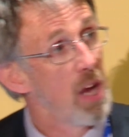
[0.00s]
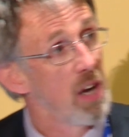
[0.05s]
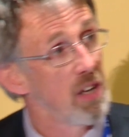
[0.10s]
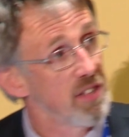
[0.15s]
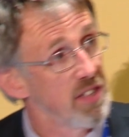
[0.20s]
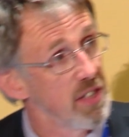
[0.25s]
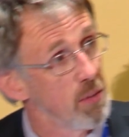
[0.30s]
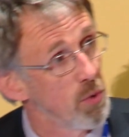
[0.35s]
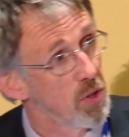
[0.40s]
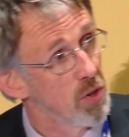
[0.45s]

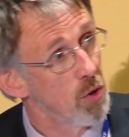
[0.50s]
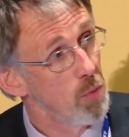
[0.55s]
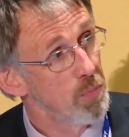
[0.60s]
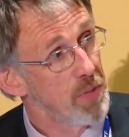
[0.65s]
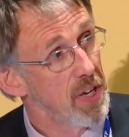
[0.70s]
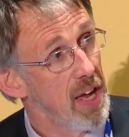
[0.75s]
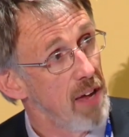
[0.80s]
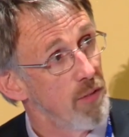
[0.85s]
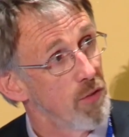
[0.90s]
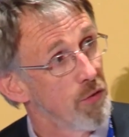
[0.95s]
policy, would hope
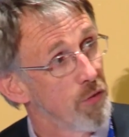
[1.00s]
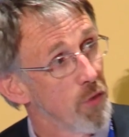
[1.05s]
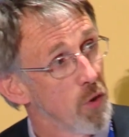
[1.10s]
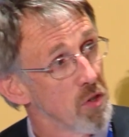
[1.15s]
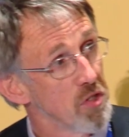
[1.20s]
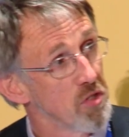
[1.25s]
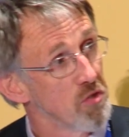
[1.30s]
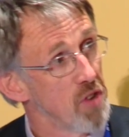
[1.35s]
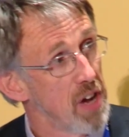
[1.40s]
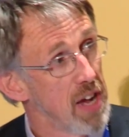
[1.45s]
to have a
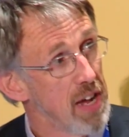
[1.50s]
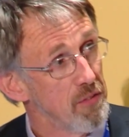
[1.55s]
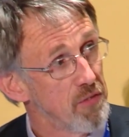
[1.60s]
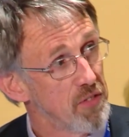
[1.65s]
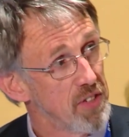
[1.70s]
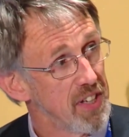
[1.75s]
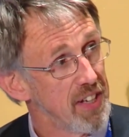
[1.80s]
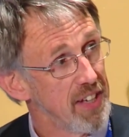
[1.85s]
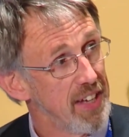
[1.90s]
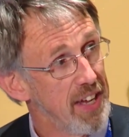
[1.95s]
first
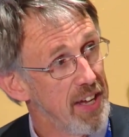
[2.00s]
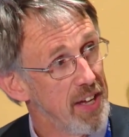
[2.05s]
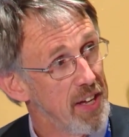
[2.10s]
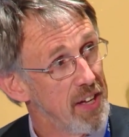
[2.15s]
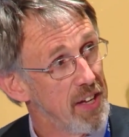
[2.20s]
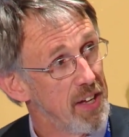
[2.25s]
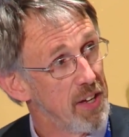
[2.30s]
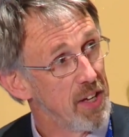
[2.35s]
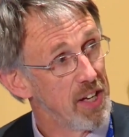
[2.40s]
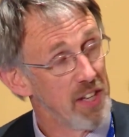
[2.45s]
draft
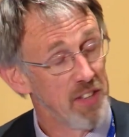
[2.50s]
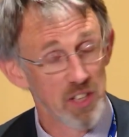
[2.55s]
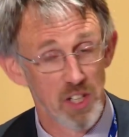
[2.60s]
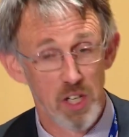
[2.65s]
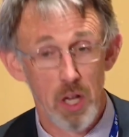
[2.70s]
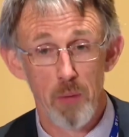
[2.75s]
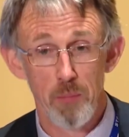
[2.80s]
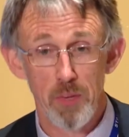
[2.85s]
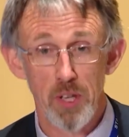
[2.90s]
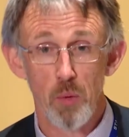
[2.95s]
in the
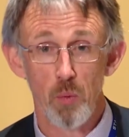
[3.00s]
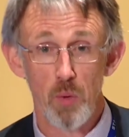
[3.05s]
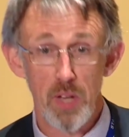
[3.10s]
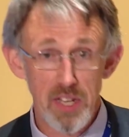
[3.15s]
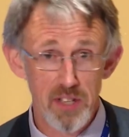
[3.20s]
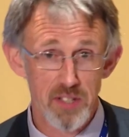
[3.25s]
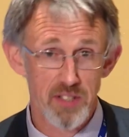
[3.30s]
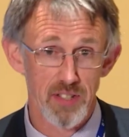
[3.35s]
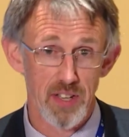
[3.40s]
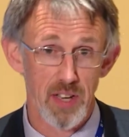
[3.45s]
coming
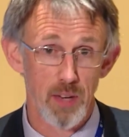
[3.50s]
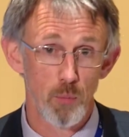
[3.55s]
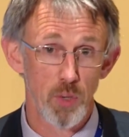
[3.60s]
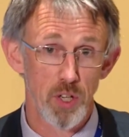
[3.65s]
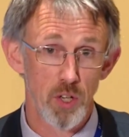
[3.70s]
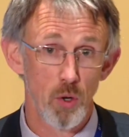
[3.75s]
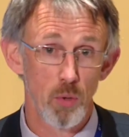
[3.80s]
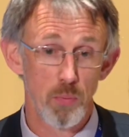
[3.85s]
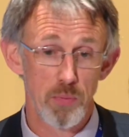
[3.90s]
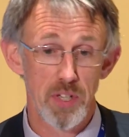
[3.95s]
weeks, and
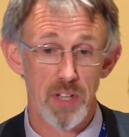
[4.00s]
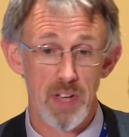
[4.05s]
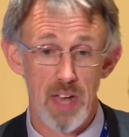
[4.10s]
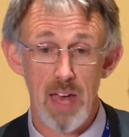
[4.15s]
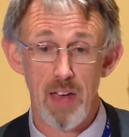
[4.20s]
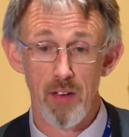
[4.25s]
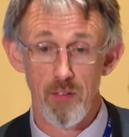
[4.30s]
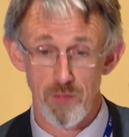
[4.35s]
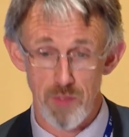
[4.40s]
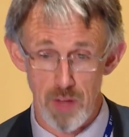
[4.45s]
we'd hope to
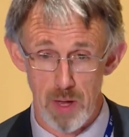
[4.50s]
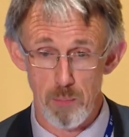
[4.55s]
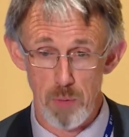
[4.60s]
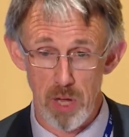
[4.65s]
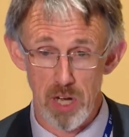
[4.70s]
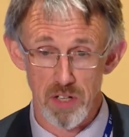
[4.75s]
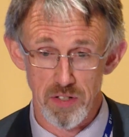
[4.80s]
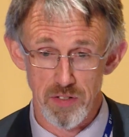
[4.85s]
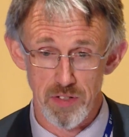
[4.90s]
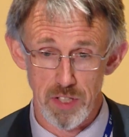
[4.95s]
have a
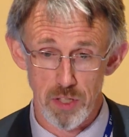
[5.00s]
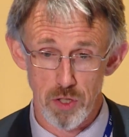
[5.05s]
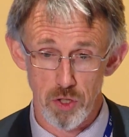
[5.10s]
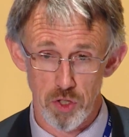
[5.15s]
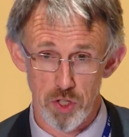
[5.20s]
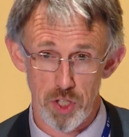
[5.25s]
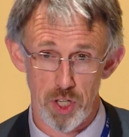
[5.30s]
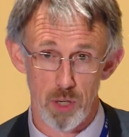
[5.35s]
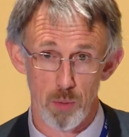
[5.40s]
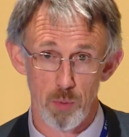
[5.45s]
policy to
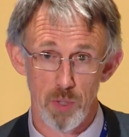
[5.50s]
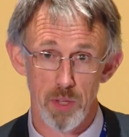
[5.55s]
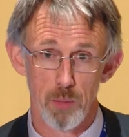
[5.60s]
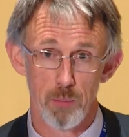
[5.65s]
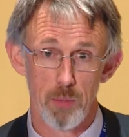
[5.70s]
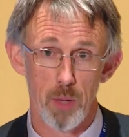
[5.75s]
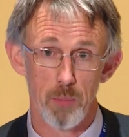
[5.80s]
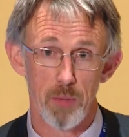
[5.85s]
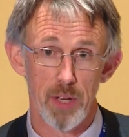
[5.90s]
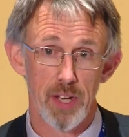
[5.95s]
share with the
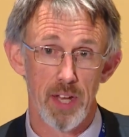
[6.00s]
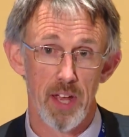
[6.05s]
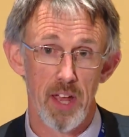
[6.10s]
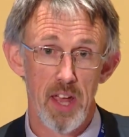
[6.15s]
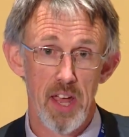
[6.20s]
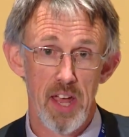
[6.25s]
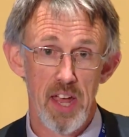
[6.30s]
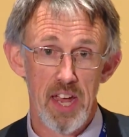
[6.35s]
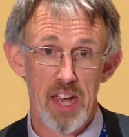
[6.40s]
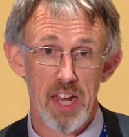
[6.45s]
public
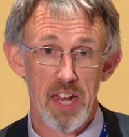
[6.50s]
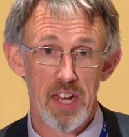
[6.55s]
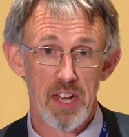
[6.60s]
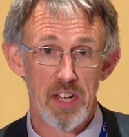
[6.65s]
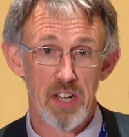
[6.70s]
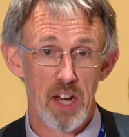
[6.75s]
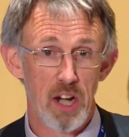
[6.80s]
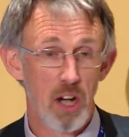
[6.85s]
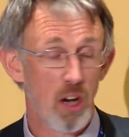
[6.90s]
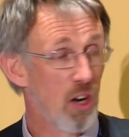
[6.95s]

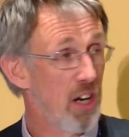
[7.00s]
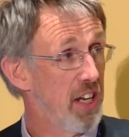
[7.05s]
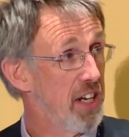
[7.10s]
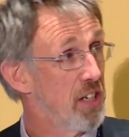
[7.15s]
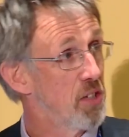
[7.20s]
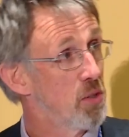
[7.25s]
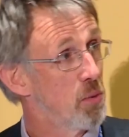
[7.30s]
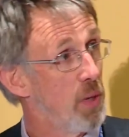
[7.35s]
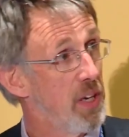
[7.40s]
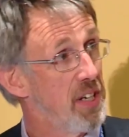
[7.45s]
in early
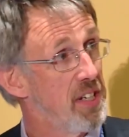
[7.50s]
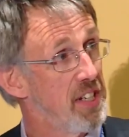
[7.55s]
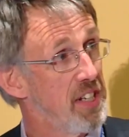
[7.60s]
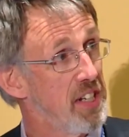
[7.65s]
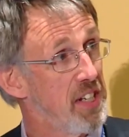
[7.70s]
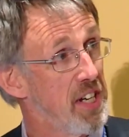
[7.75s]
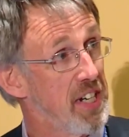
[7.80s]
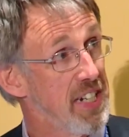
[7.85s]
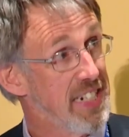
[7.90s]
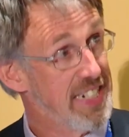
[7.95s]

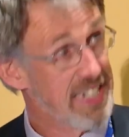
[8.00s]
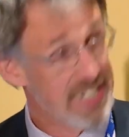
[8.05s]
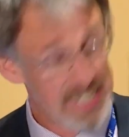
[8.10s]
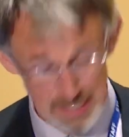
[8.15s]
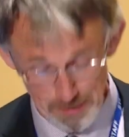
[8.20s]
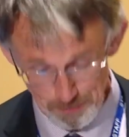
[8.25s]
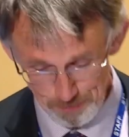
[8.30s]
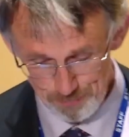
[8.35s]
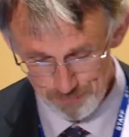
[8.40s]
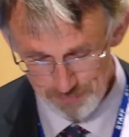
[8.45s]

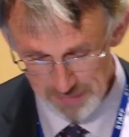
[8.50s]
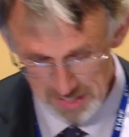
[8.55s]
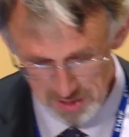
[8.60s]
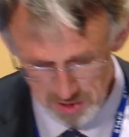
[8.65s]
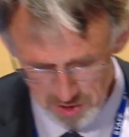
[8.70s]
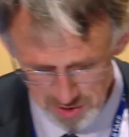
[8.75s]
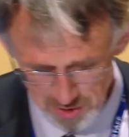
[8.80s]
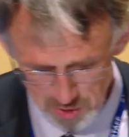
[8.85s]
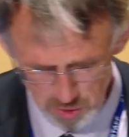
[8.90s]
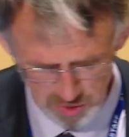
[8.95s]
2019,
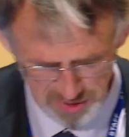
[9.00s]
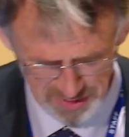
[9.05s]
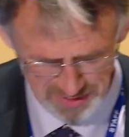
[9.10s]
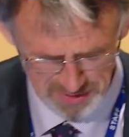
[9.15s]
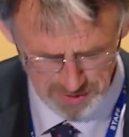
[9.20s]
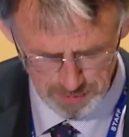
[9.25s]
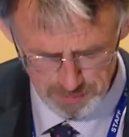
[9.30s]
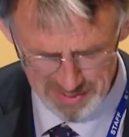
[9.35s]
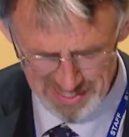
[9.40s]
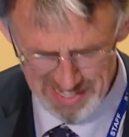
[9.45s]
all going
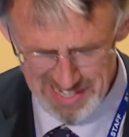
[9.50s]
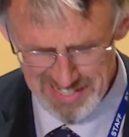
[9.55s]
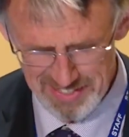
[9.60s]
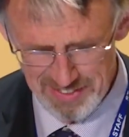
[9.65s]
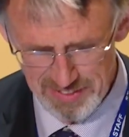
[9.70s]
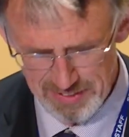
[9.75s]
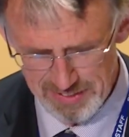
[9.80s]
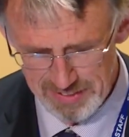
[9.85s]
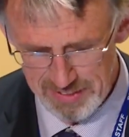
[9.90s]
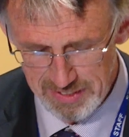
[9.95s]
to
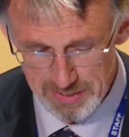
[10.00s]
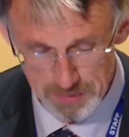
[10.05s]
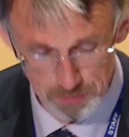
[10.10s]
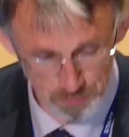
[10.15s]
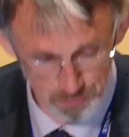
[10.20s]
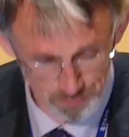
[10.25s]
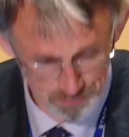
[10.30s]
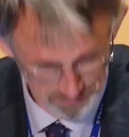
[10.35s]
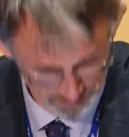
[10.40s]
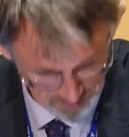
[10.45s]
plan.
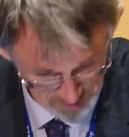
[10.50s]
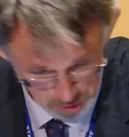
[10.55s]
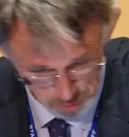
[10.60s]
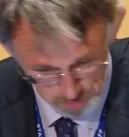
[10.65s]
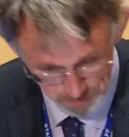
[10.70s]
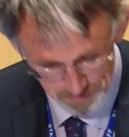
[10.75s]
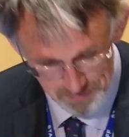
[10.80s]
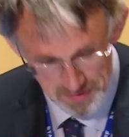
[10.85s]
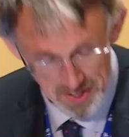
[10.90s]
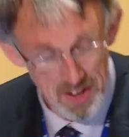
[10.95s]

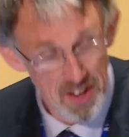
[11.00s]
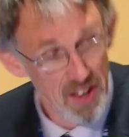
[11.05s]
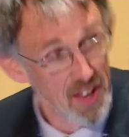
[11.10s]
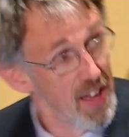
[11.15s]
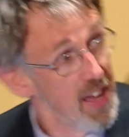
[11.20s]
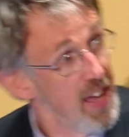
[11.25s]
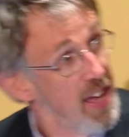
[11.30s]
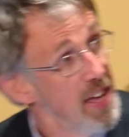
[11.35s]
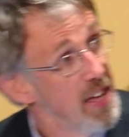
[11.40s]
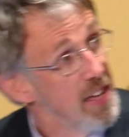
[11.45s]
So
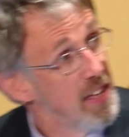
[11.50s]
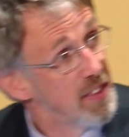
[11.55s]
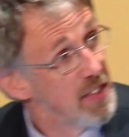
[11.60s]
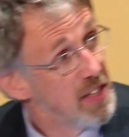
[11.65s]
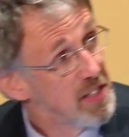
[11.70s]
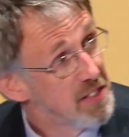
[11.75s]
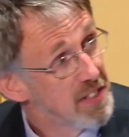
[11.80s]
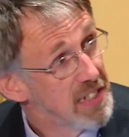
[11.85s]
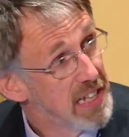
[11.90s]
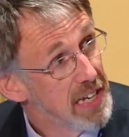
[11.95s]

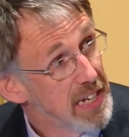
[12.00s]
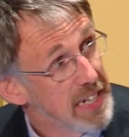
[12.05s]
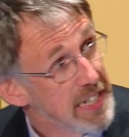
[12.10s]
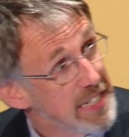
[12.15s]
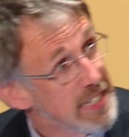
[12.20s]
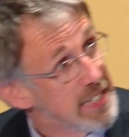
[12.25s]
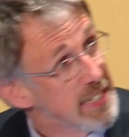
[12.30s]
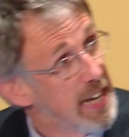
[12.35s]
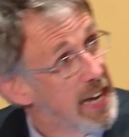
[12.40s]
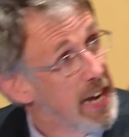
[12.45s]
this
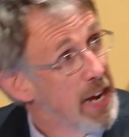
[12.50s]
slide,